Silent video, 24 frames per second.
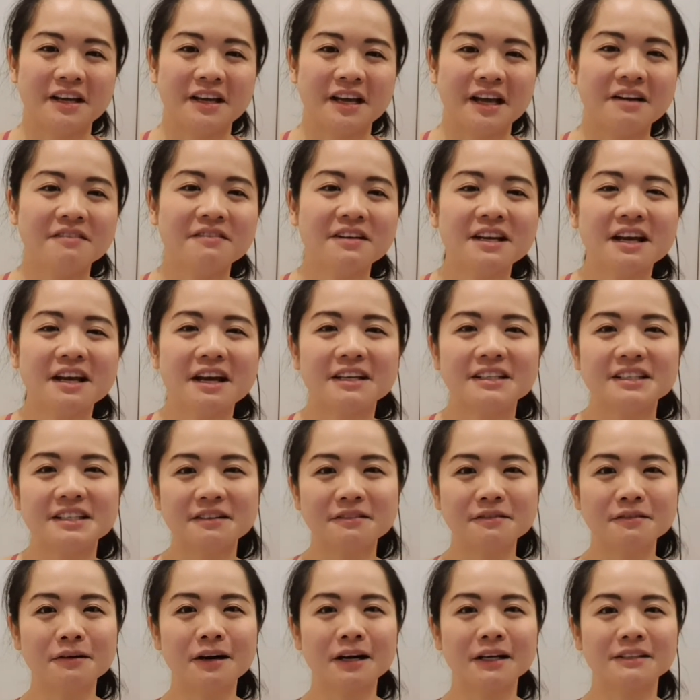have an idea
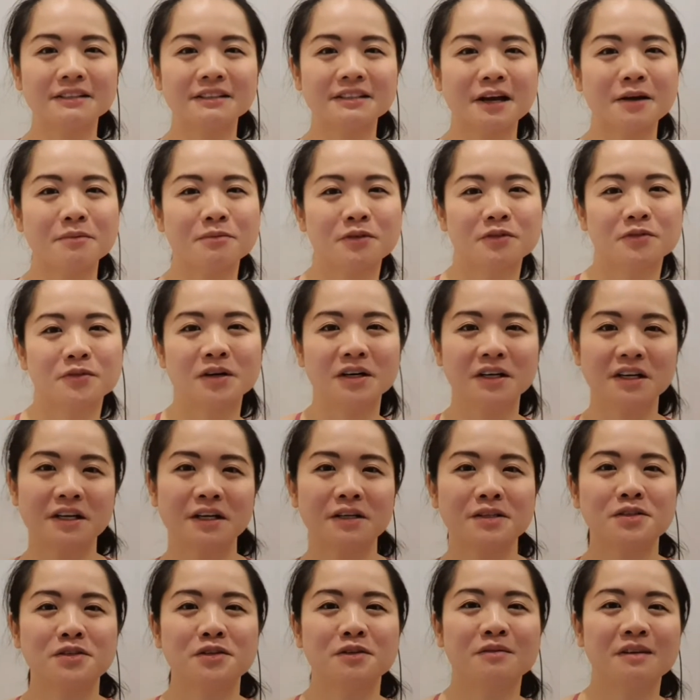what type of
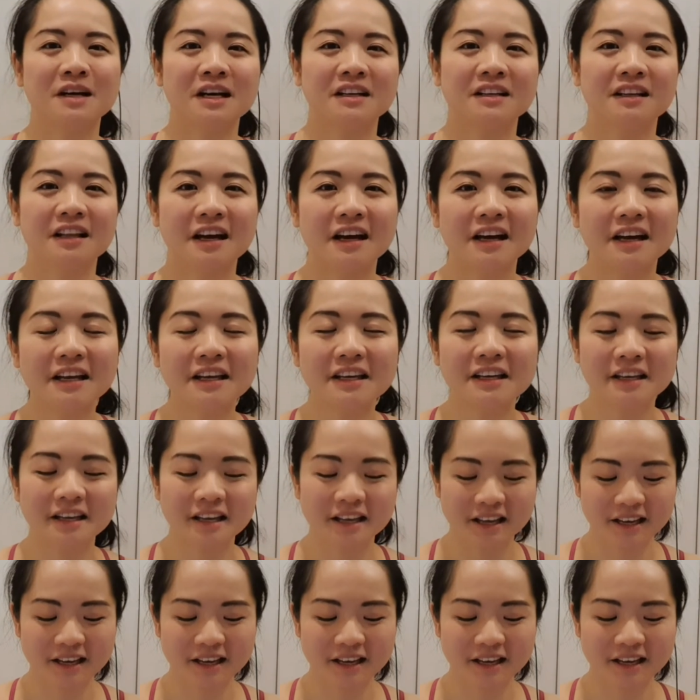workouts you might like.